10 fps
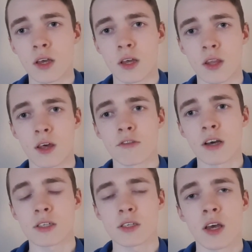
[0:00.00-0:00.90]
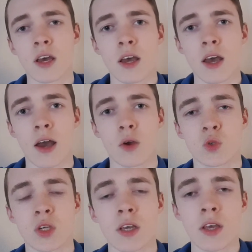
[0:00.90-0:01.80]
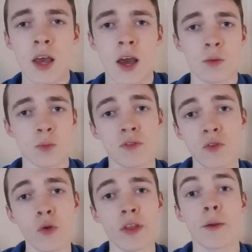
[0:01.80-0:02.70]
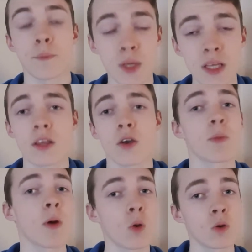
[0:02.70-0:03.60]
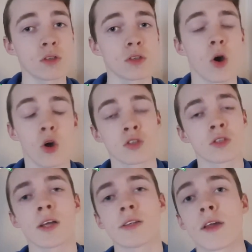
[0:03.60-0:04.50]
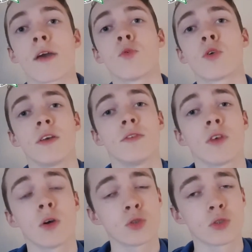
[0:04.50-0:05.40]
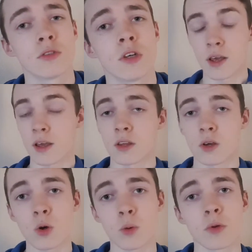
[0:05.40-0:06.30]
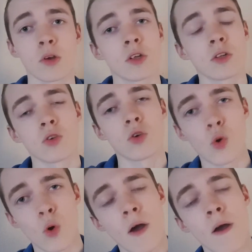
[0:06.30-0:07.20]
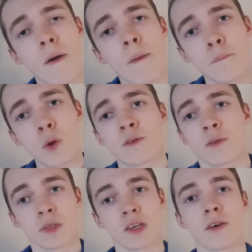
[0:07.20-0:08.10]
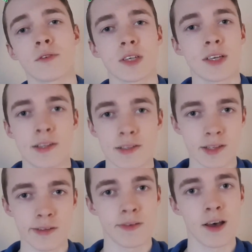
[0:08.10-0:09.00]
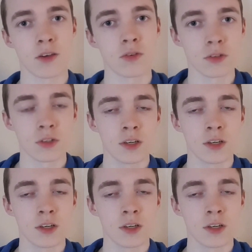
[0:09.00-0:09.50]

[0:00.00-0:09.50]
in their last outing, and before that beat their opponents on Saturday, Rudheath Social, in the cup to move themselves into the final.